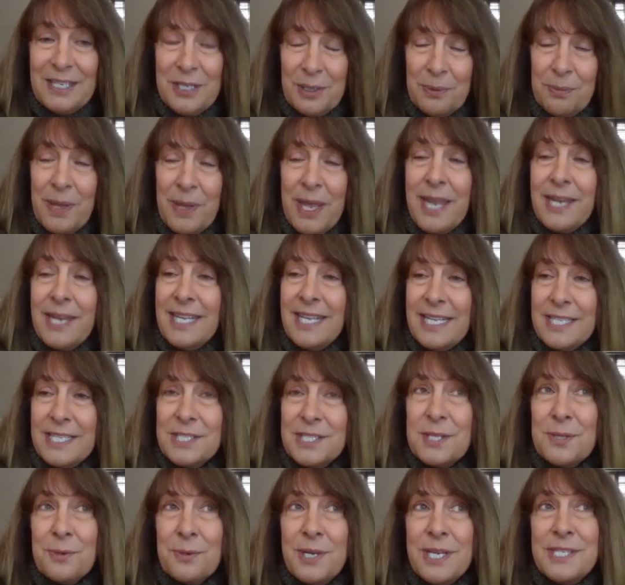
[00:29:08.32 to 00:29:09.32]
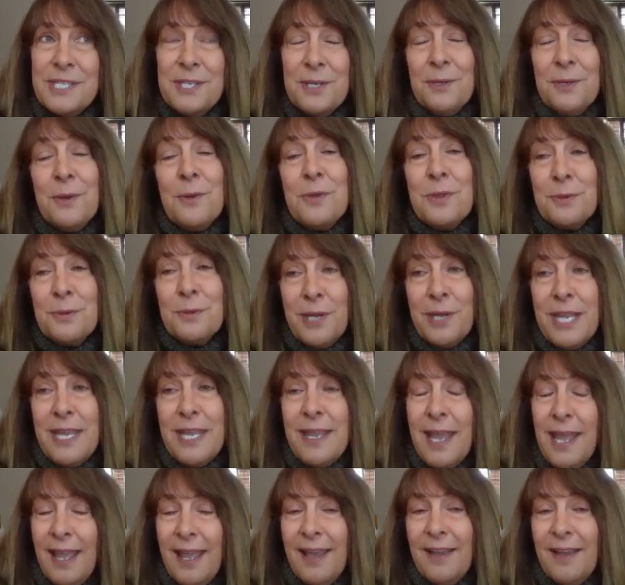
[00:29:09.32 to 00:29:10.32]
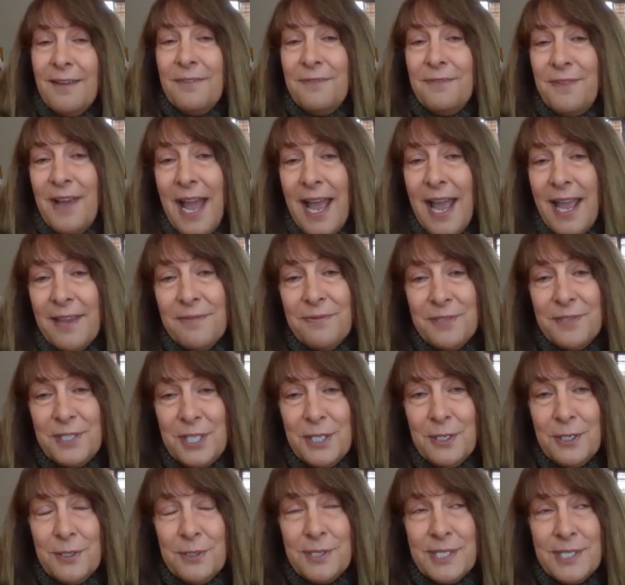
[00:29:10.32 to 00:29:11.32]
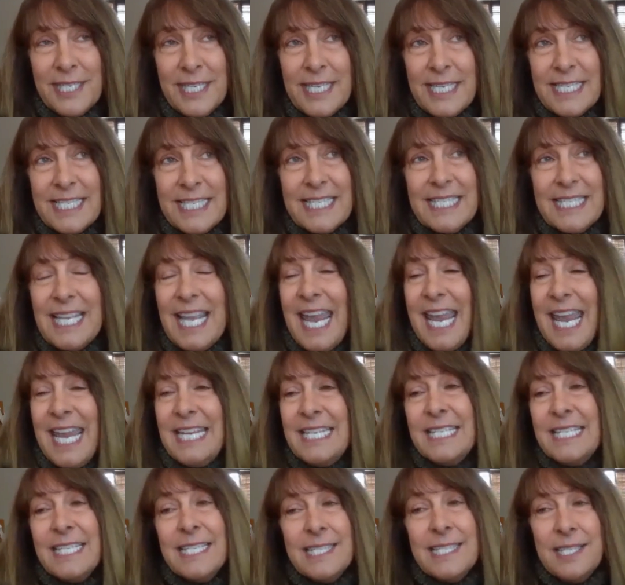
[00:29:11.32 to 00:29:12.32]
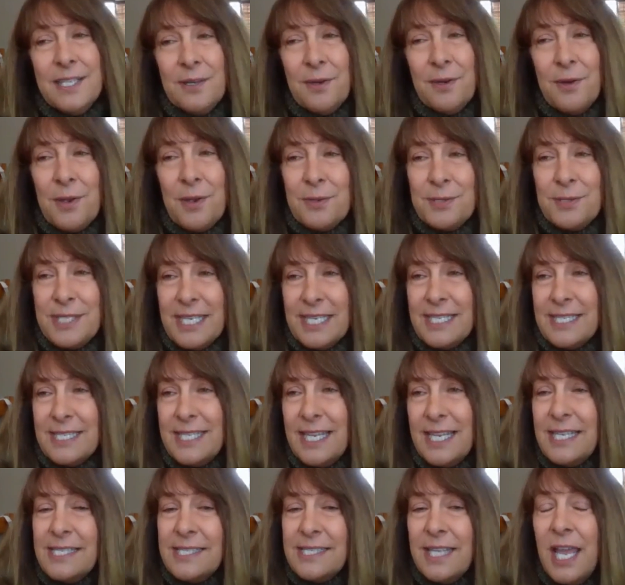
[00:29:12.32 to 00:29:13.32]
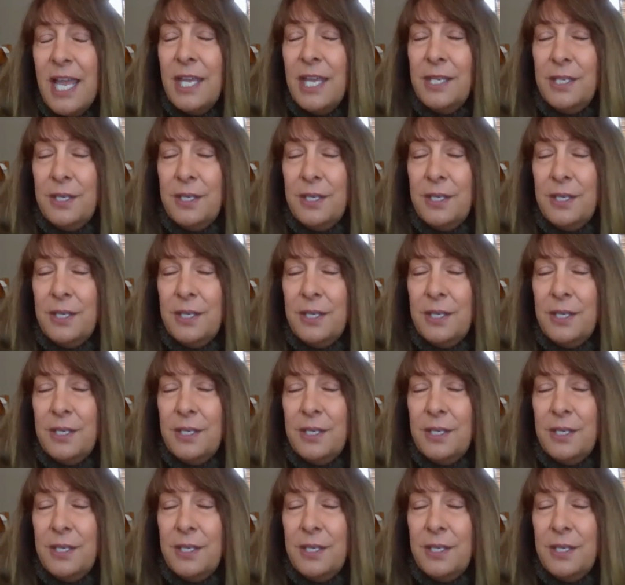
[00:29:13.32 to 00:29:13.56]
You bet. It's 303-526-8066.